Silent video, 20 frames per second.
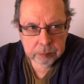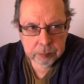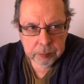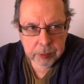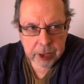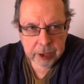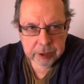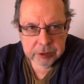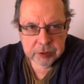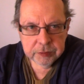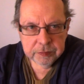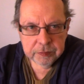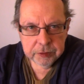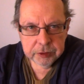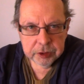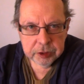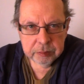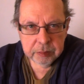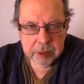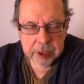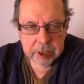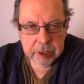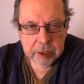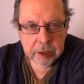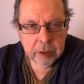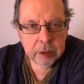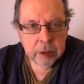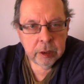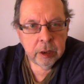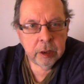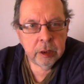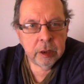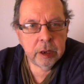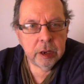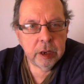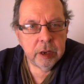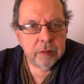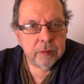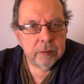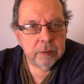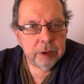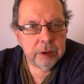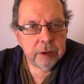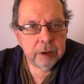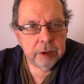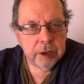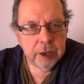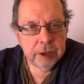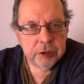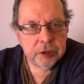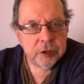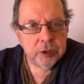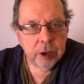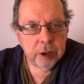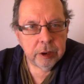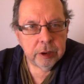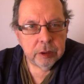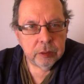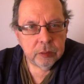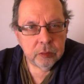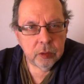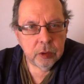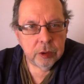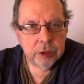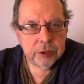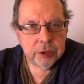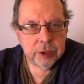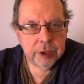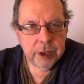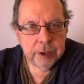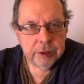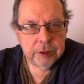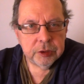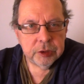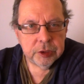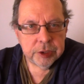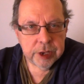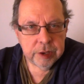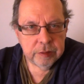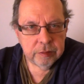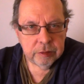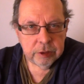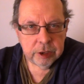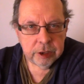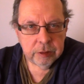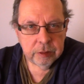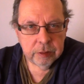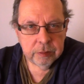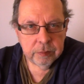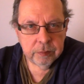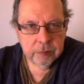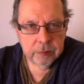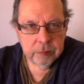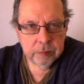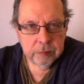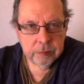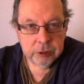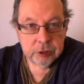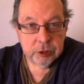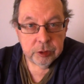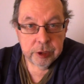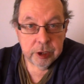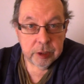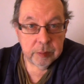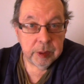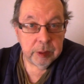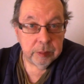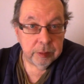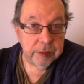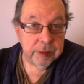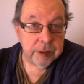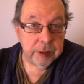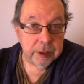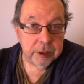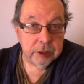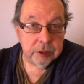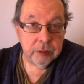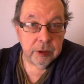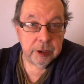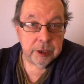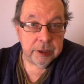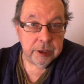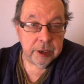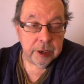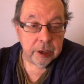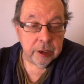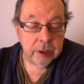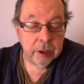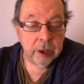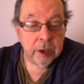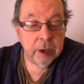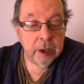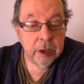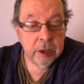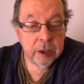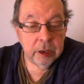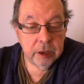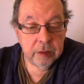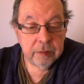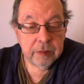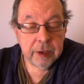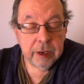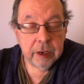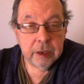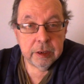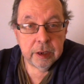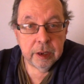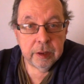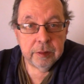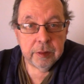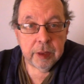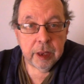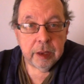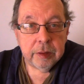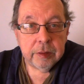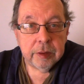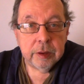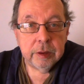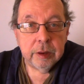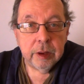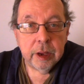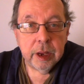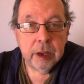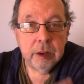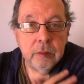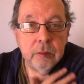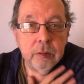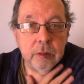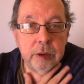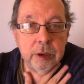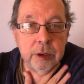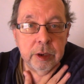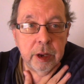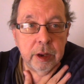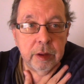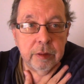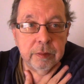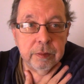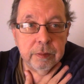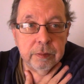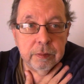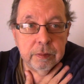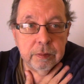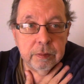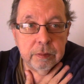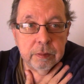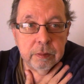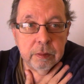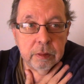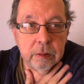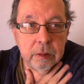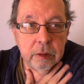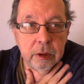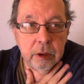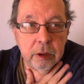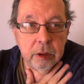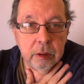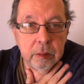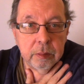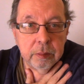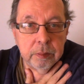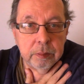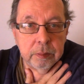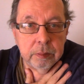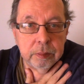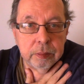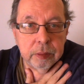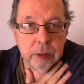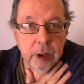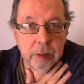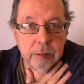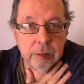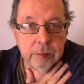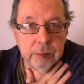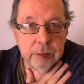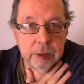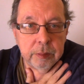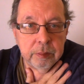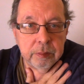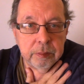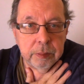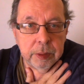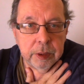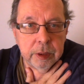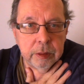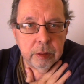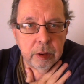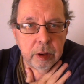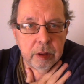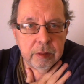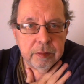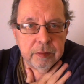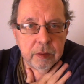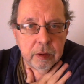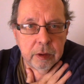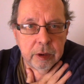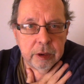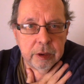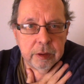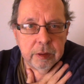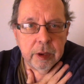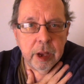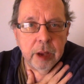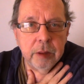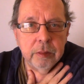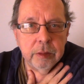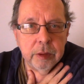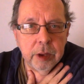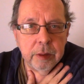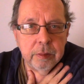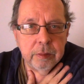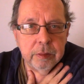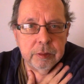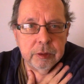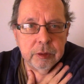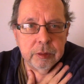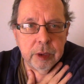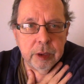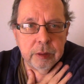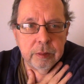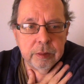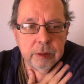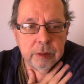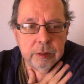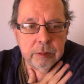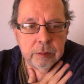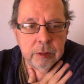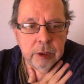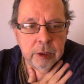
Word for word: pacifist me, if Lincoln had started a war to end slavery, which a lot of people think is what he did, if he had done that, then I would have uh, probably been all for it. I, I would, I would,